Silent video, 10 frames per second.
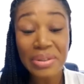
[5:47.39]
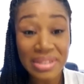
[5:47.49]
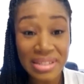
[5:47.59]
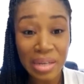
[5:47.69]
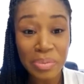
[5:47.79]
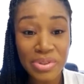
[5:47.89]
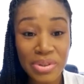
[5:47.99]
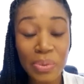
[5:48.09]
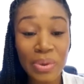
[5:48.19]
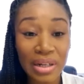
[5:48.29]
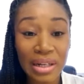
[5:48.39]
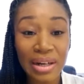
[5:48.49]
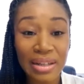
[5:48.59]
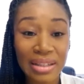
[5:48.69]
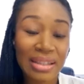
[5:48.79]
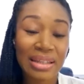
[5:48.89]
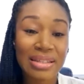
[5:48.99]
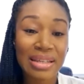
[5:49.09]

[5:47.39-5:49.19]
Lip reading: steps to work on things